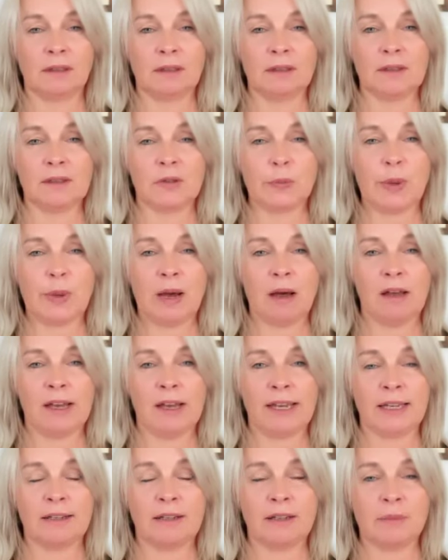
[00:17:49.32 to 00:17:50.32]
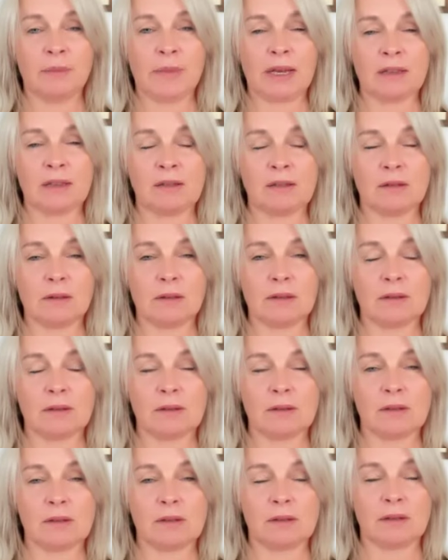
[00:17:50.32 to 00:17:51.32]
the spine, the
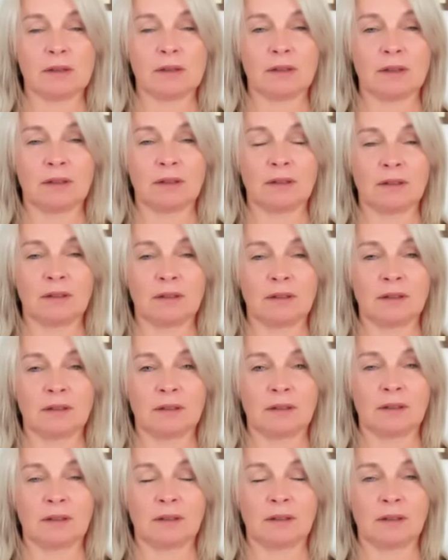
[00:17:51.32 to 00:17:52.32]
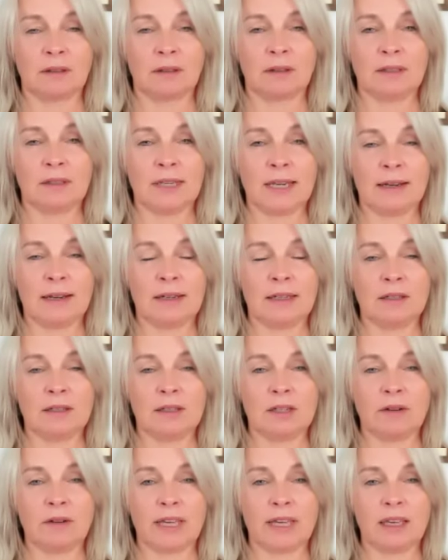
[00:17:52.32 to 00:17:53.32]
muscles, down
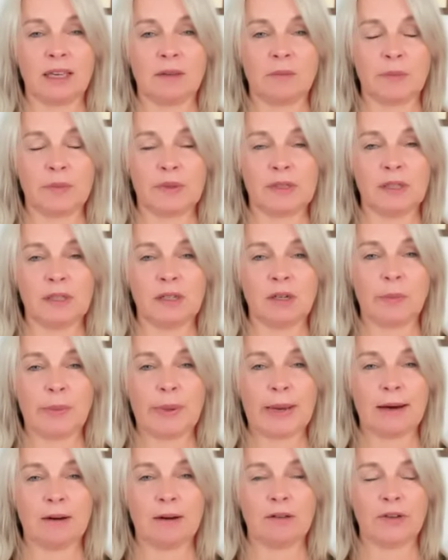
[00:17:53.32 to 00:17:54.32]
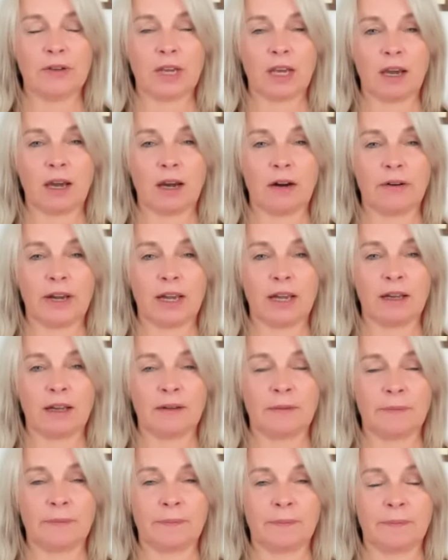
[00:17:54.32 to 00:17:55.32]
into your hips and your pelvic
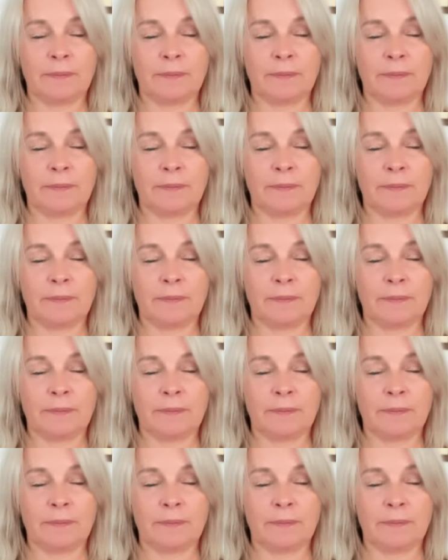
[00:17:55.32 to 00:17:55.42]
area,